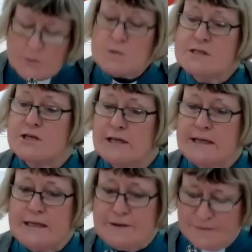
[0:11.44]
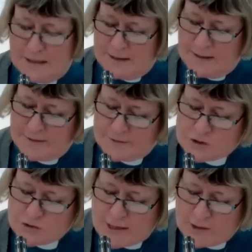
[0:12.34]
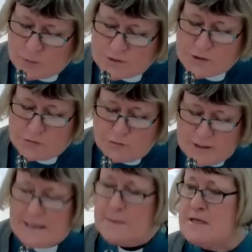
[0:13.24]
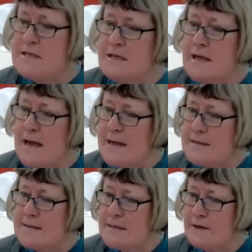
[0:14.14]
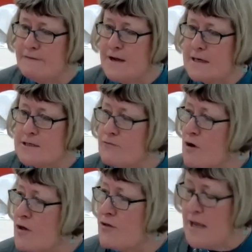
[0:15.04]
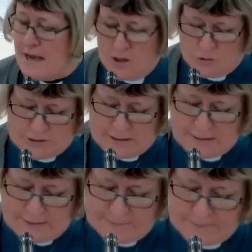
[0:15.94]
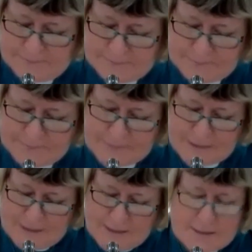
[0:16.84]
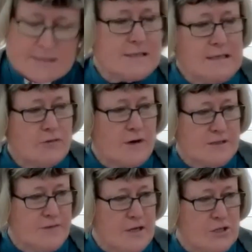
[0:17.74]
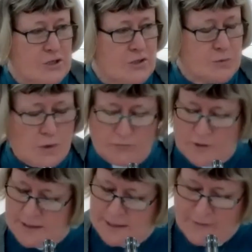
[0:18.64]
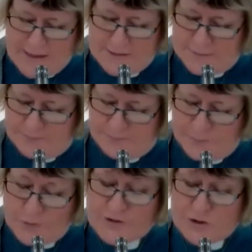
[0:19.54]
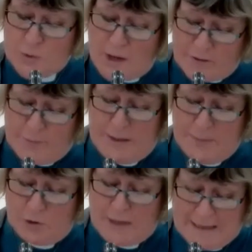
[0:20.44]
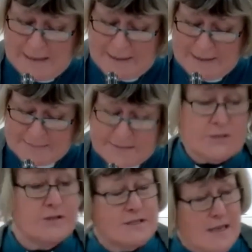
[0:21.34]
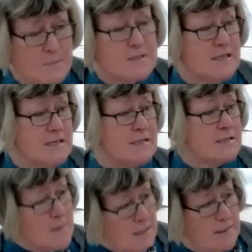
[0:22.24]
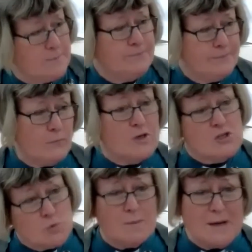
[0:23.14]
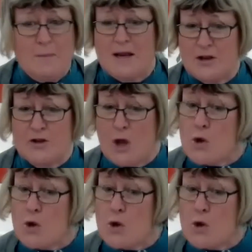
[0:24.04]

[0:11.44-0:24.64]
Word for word: It was early evening, and the train was really busy and, in fact, rather chaotic. Seat reservations were really random, with two other people allocated to the same seat as me, which would have been a bit